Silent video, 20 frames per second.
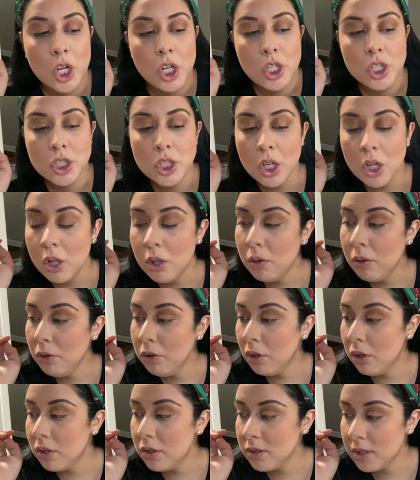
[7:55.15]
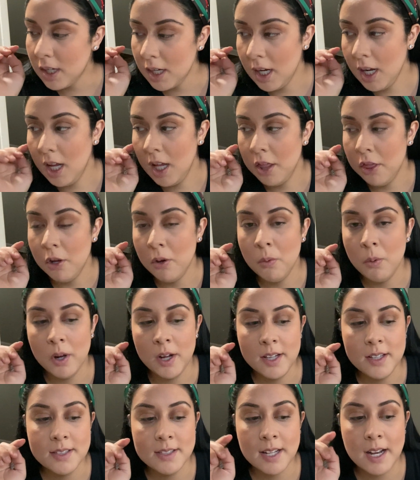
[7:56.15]
So those are the
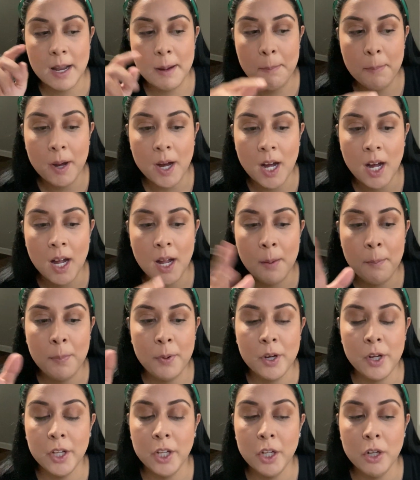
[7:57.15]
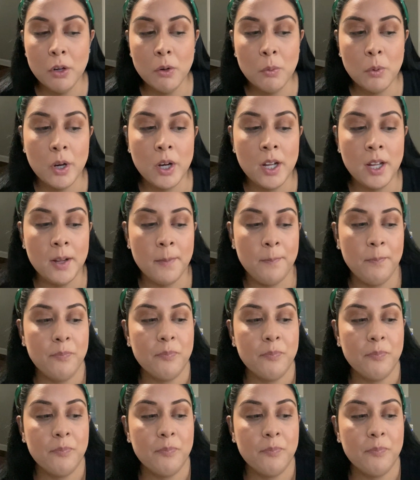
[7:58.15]
ones that I bought. But you know what?